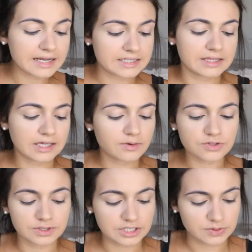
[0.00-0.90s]
I did think it
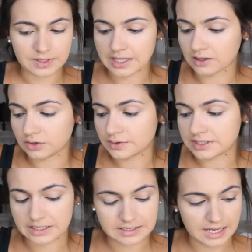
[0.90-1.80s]
was really sweet that Luke
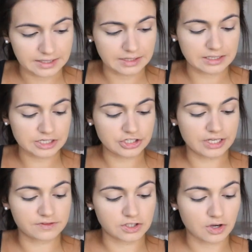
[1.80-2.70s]
did take the
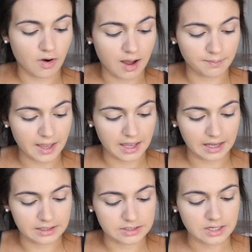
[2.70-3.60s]
initiative to go up
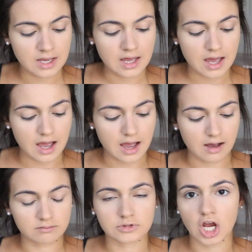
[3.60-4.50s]
and
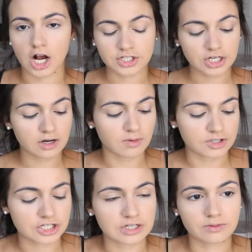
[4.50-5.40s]
talk to her
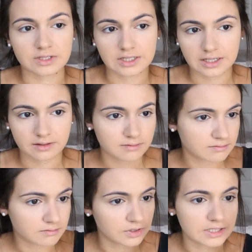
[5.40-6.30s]
when she was like
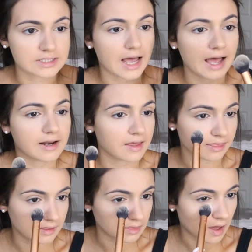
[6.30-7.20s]
really sad. I
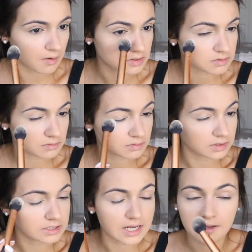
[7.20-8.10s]
think that was
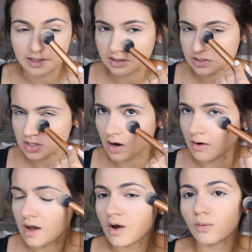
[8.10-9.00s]
really telling.
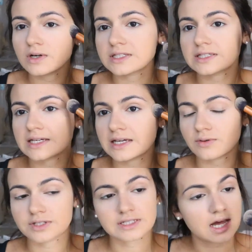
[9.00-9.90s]
So we'll see
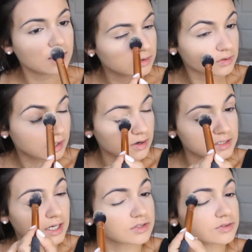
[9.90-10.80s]
how Luke
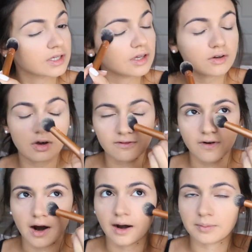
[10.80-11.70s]
goes. I do think he'll go
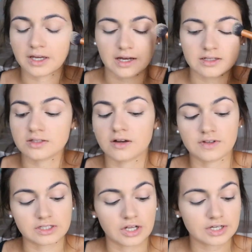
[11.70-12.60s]
far because of
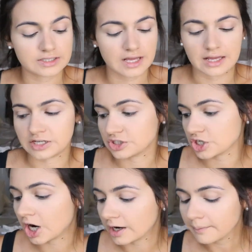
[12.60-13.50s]
his looks and his
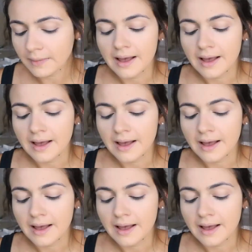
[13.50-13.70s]
charm,